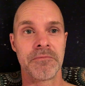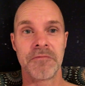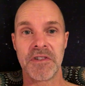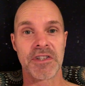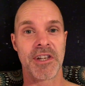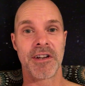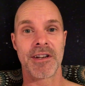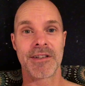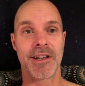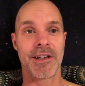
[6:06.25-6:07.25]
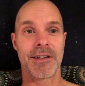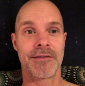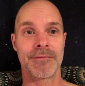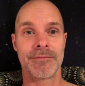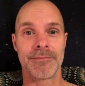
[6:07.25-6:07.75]
for as long as I
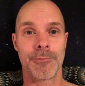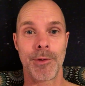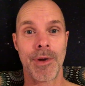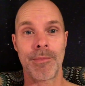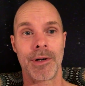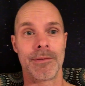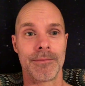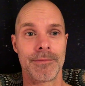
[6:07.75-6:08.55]
can remember.